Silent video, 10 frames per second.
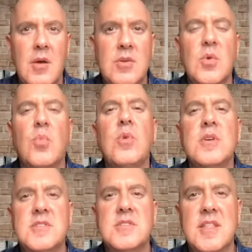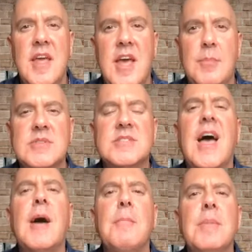What's the worst thing that happens?
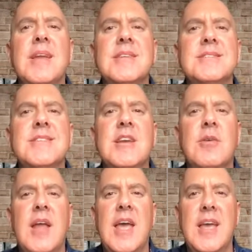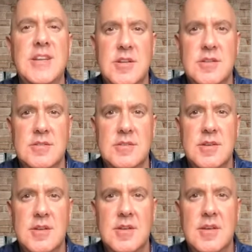Stop being a secret agent
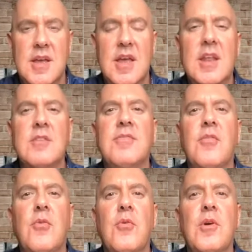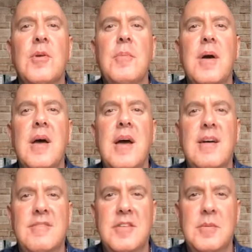and inform
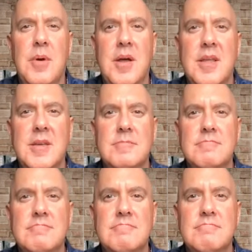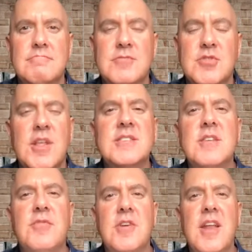everybody. So that's
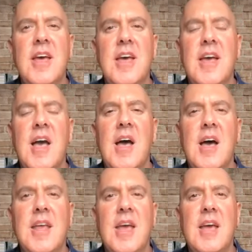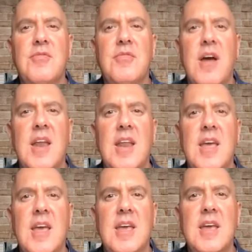it for today on a
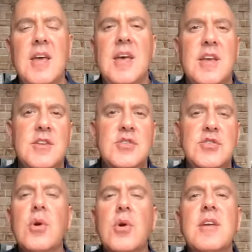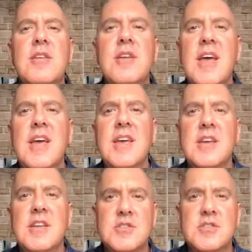Friday. Enjoy your day.
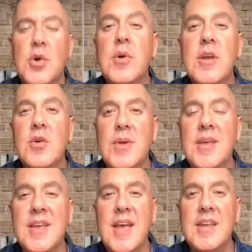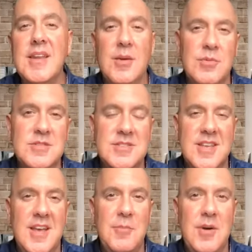Enjoy your weekend. And we'll see
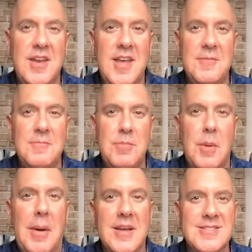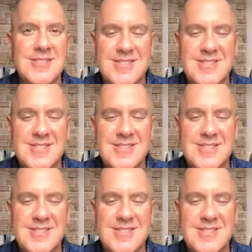you on Monday. Bye-bye.